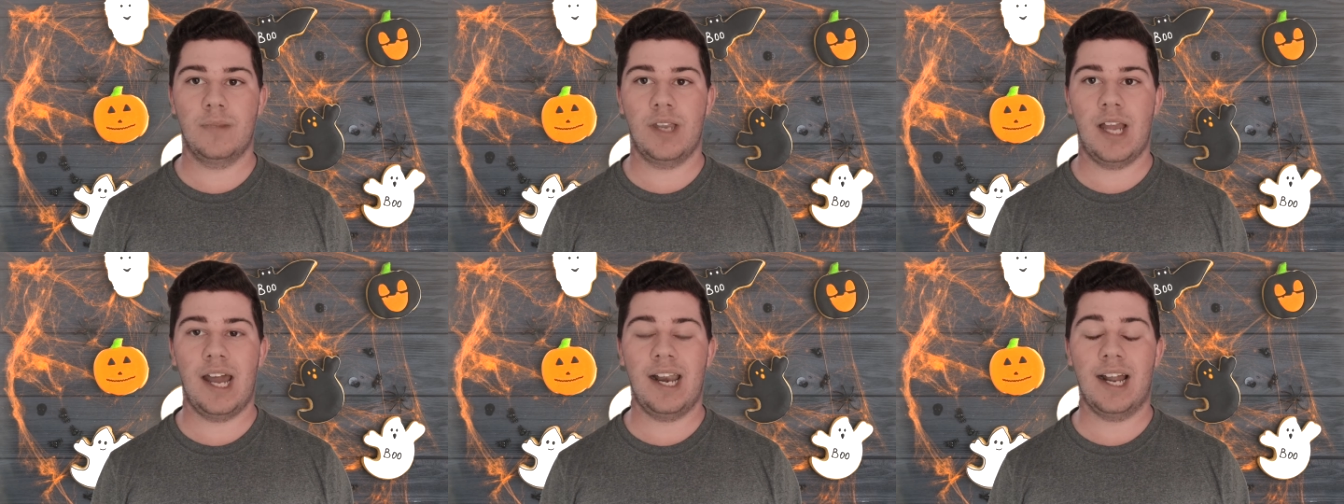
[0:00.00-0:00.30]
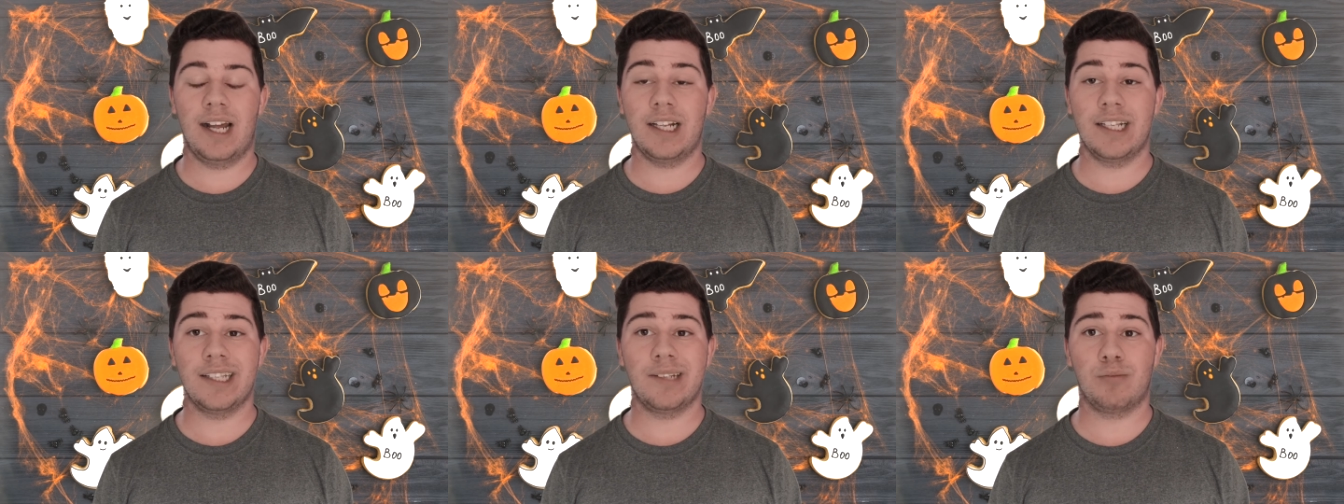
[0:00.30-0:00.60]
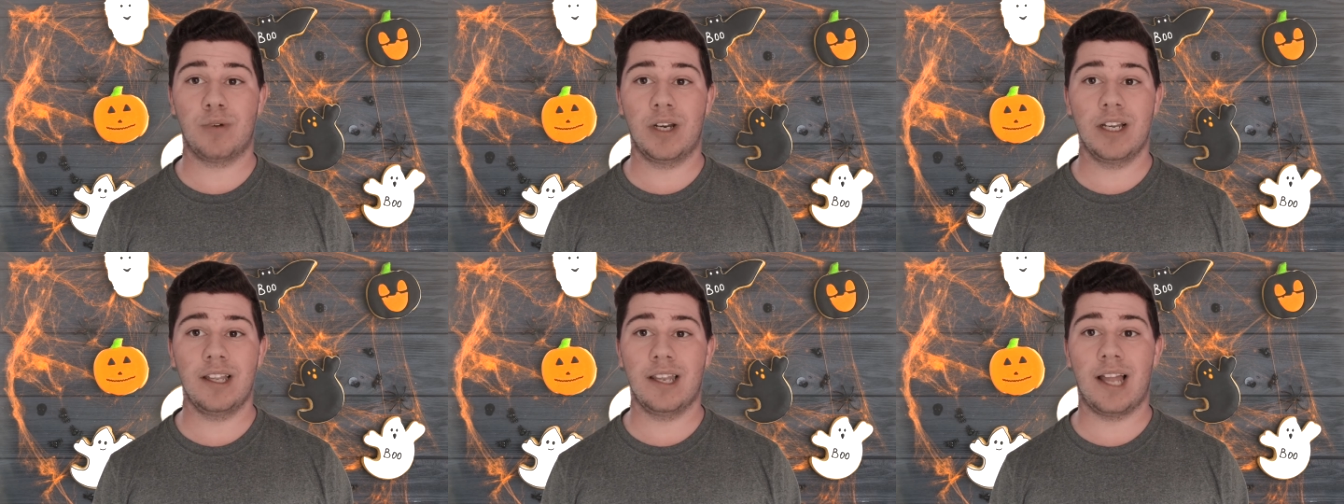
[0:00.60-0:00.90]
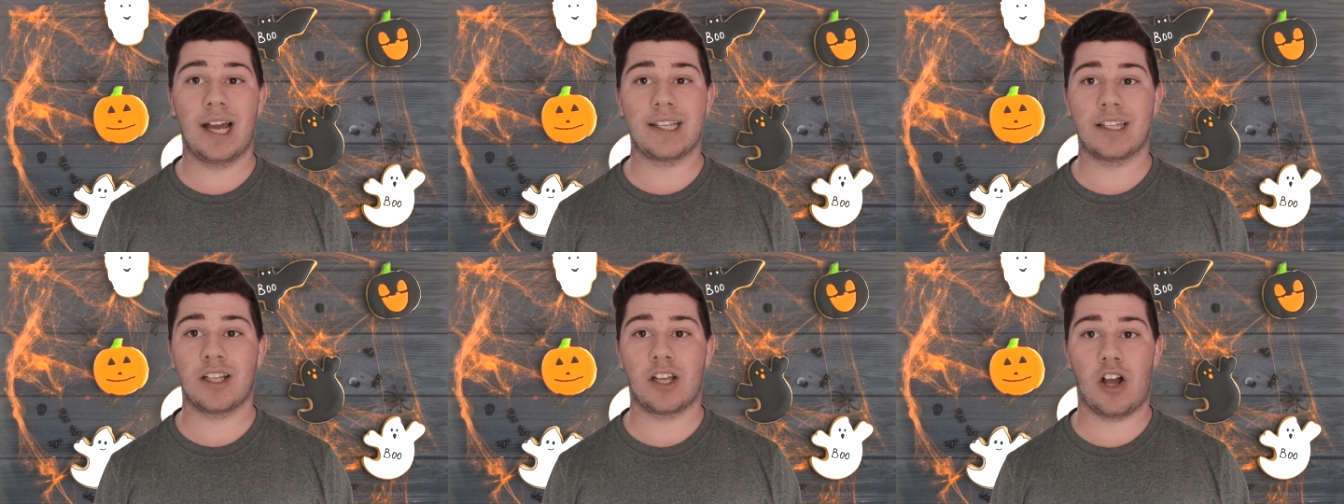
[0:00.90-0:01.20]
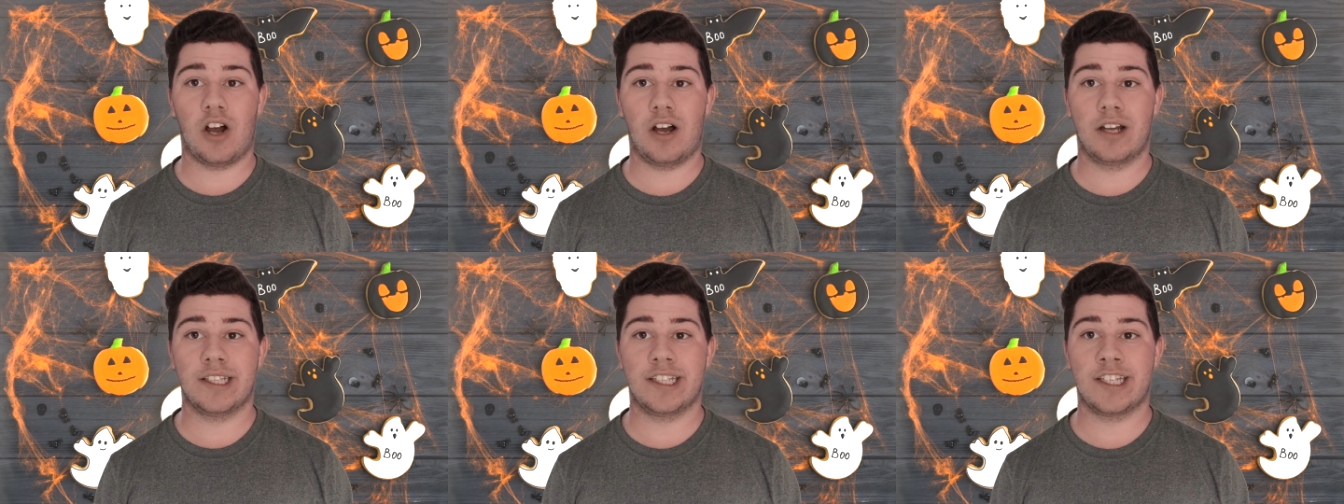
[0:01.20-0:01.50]
And I just really like the
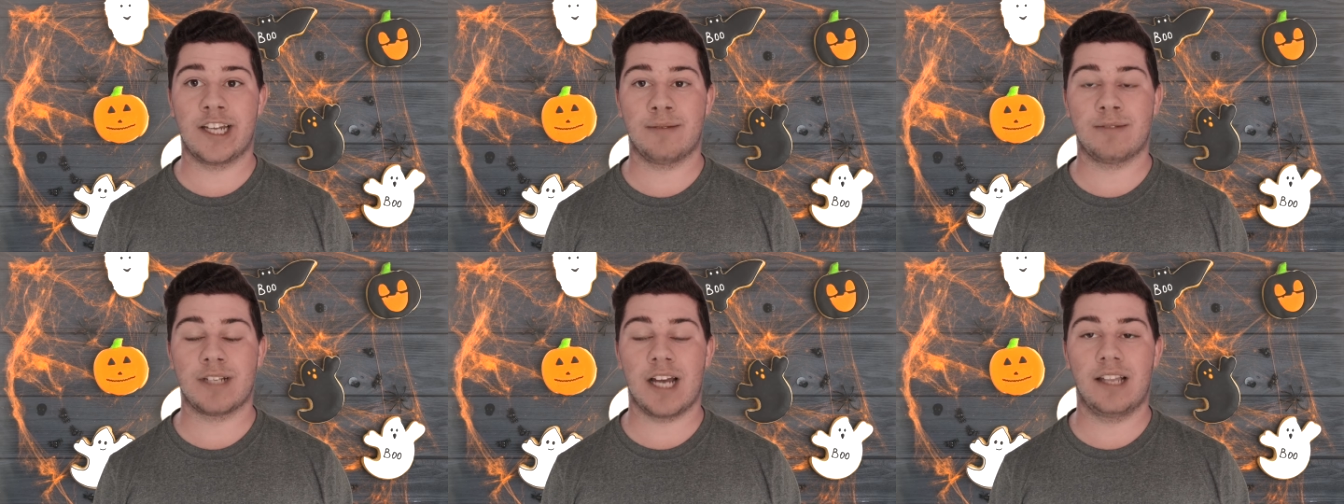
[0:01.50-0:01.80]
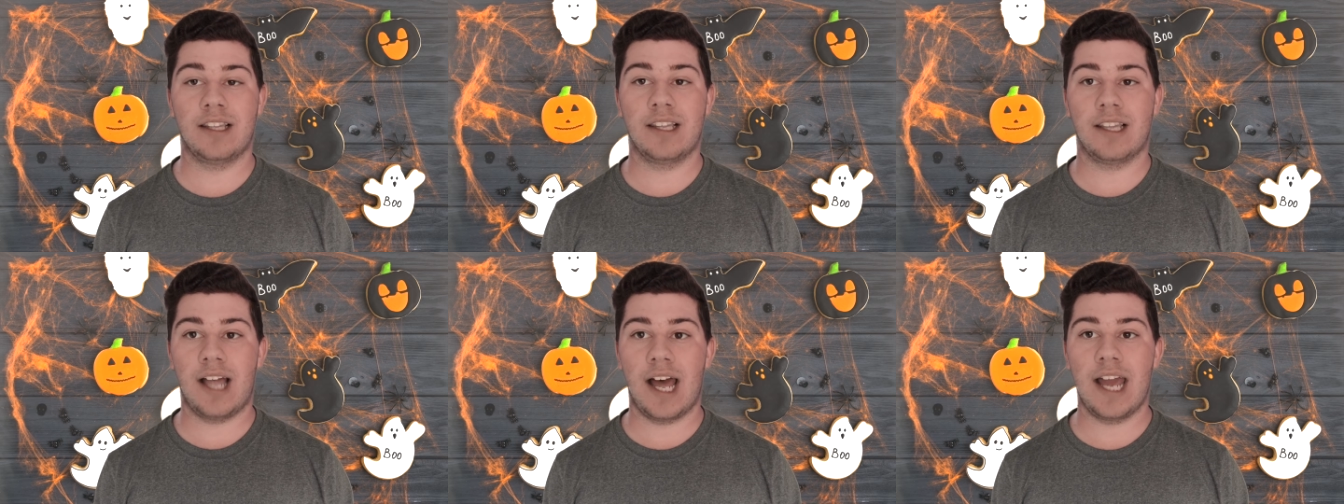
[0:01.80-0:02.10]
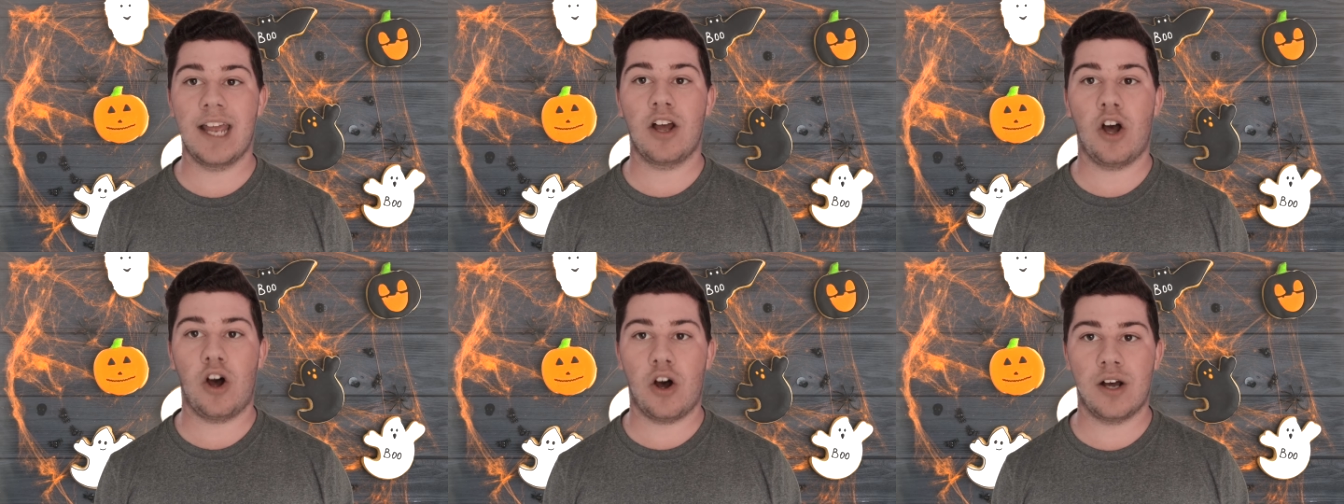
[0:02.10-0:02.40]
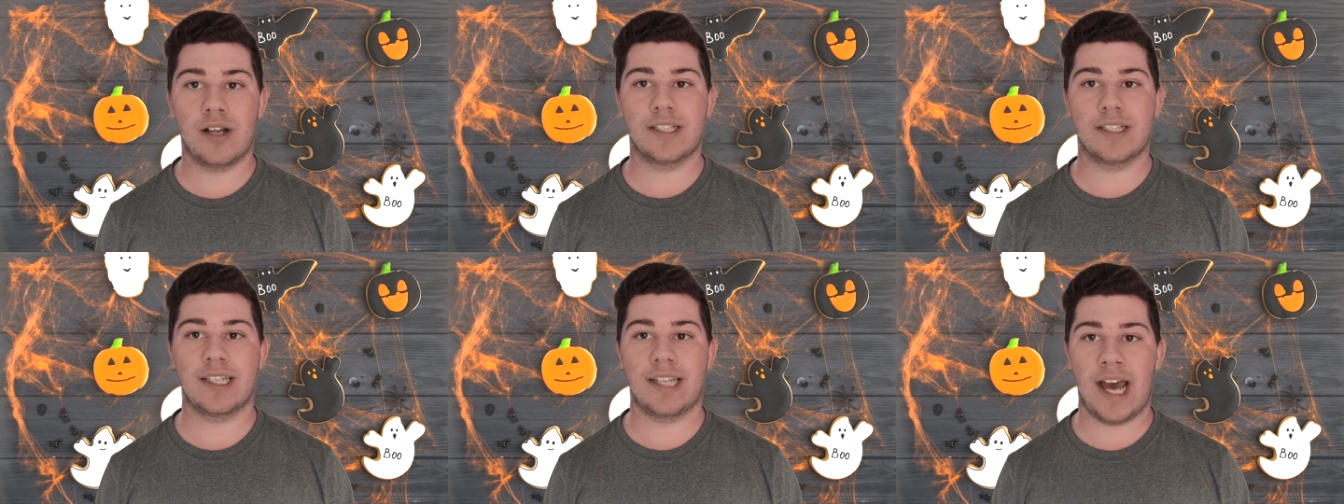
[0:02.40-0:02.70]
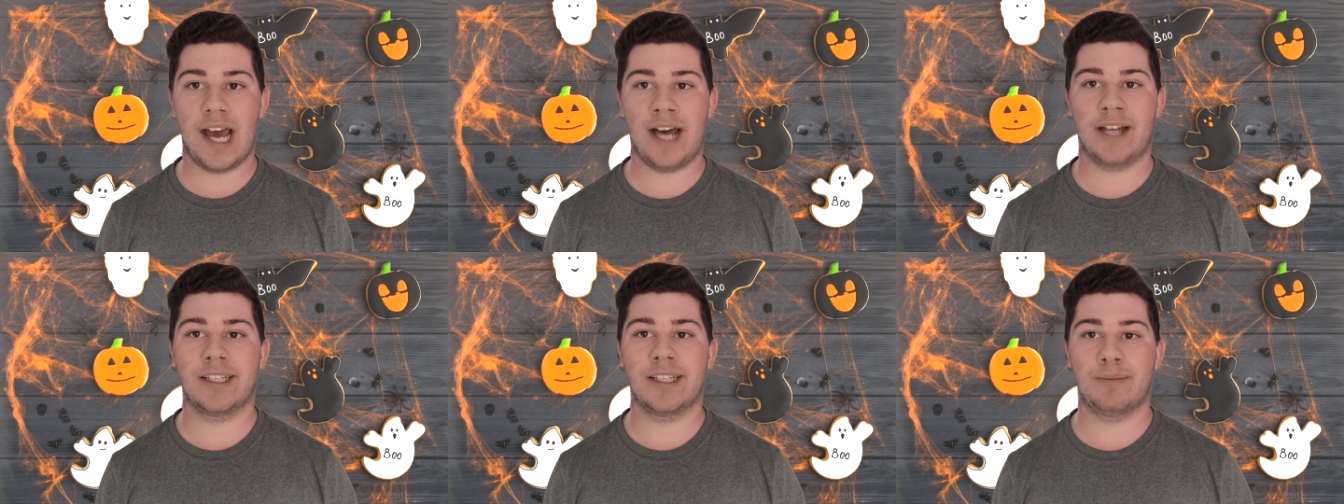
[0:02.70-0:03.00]
concept. I like haunted
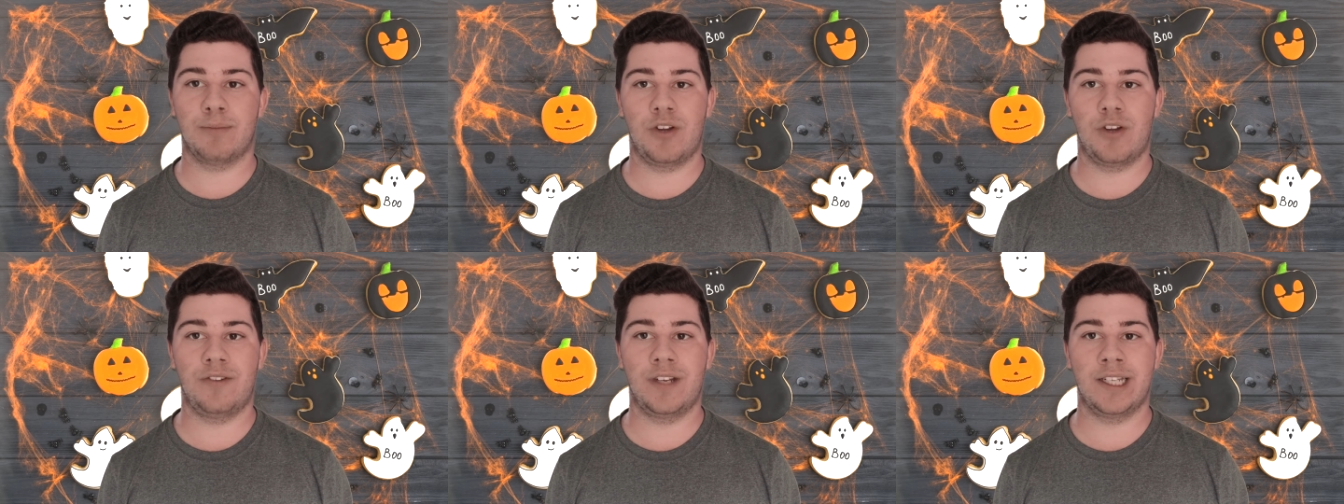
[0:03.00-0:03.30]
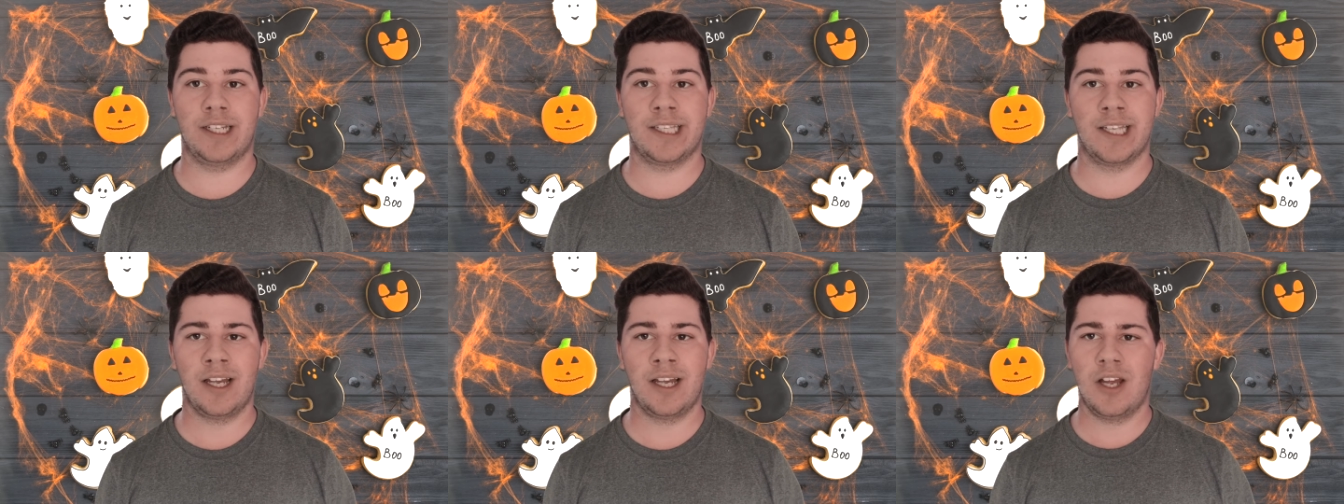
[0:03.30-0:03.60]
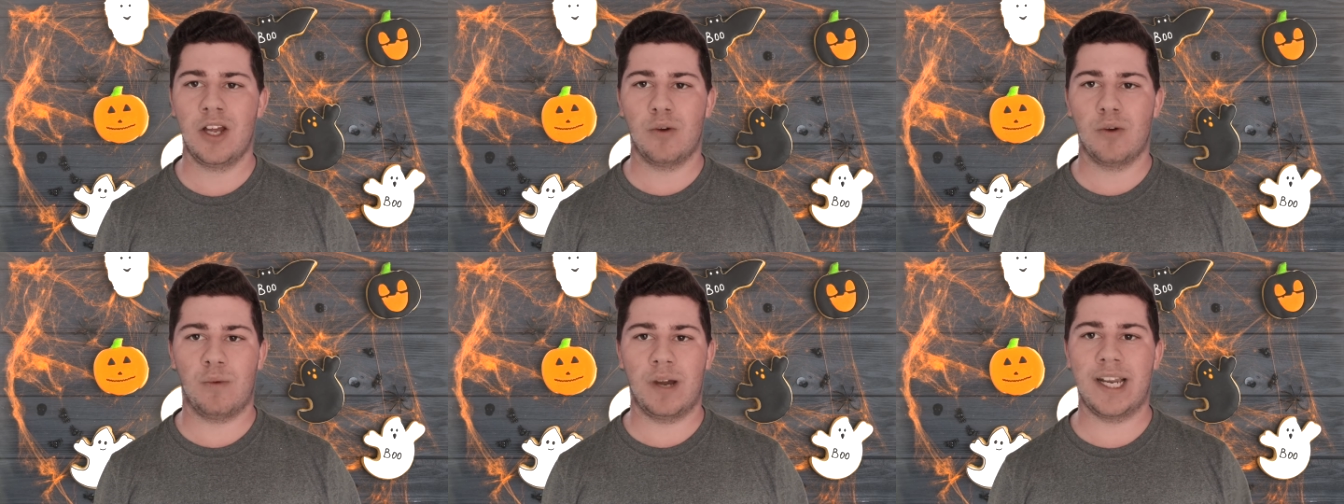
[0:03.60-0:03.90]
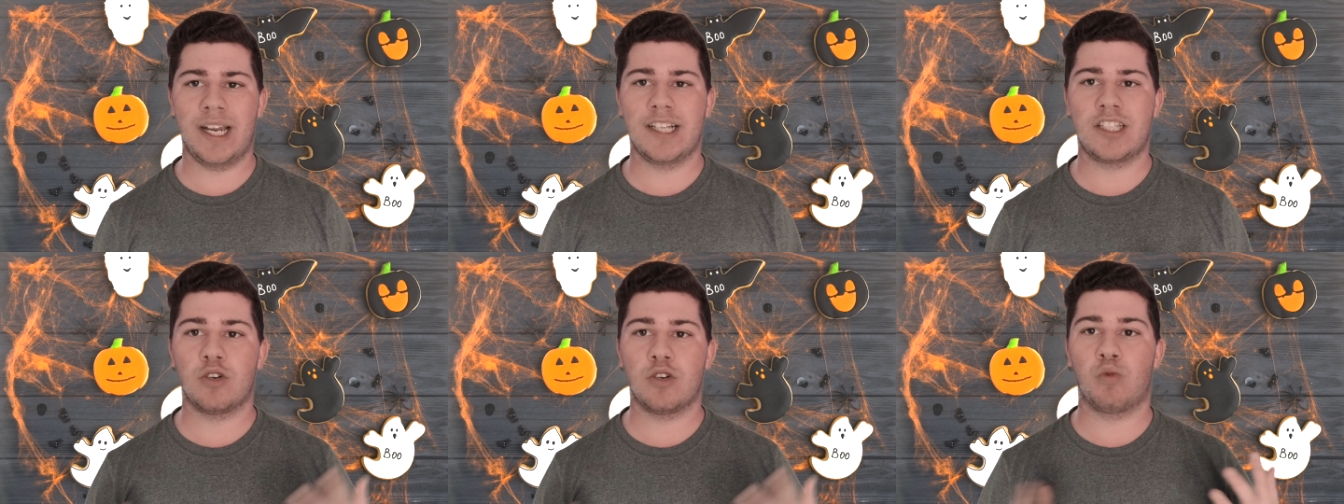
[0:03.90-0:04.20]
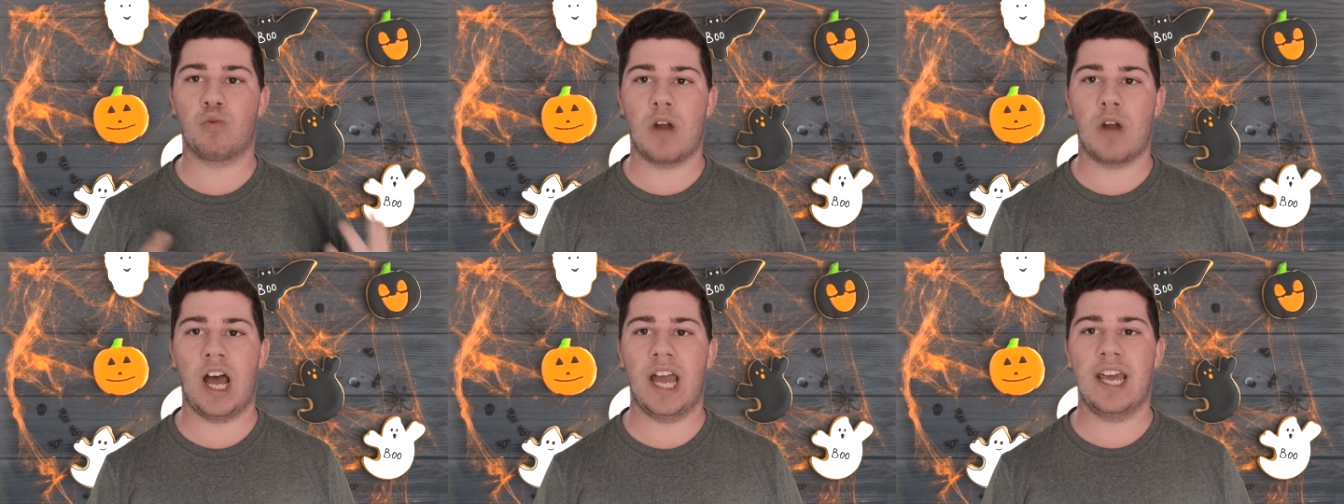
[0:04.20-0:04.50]
house movies when they do
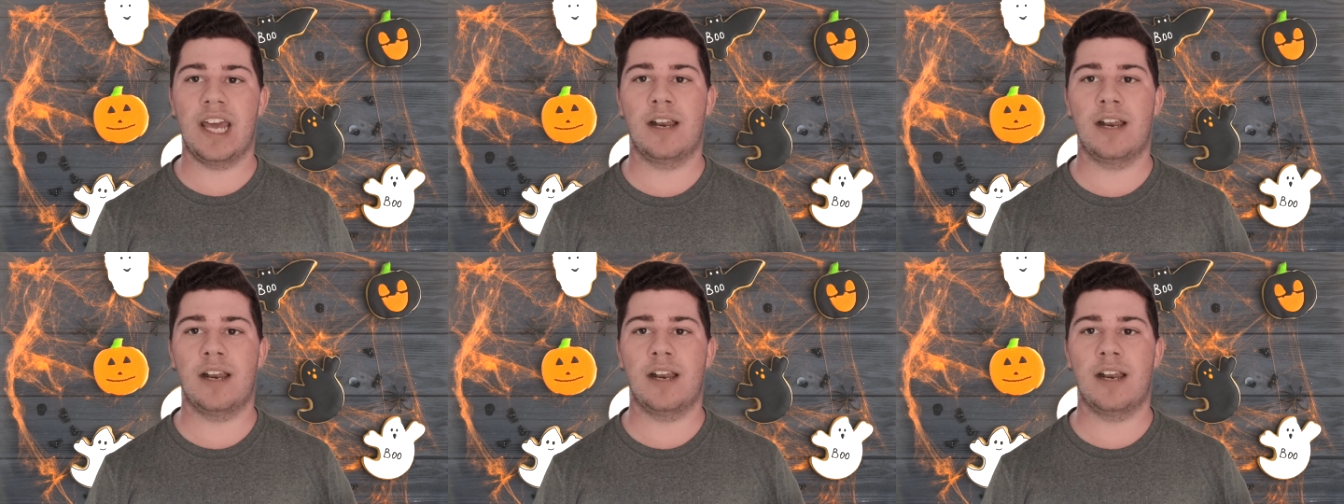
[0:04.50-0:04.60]
it right.